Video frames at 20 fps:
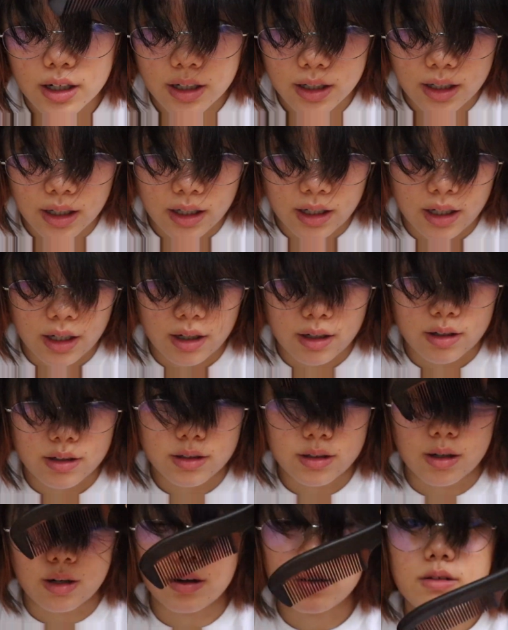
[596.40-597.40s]
that they
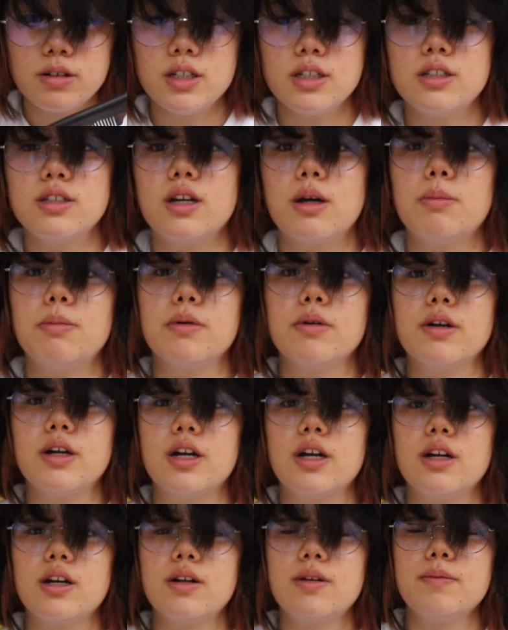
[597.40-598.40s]
just always
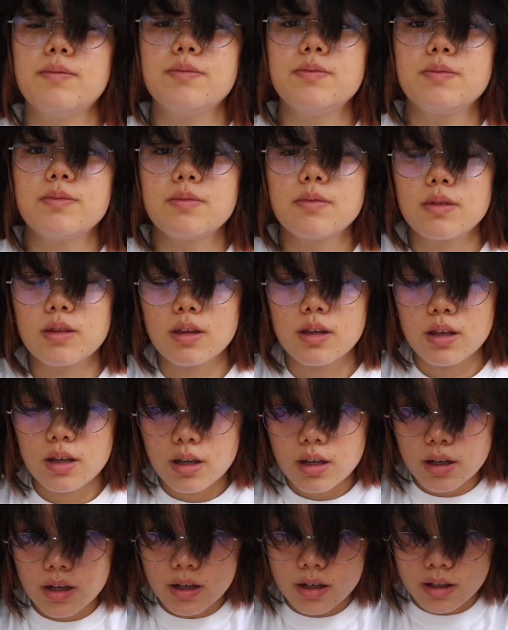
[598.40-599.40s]
separate.
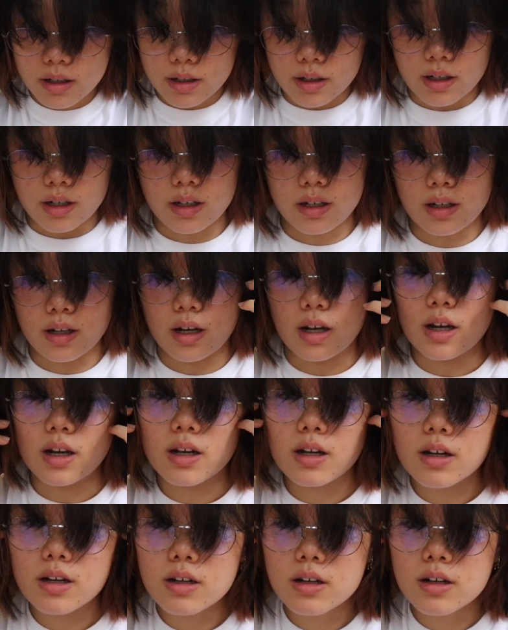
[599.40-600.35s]
I'm like,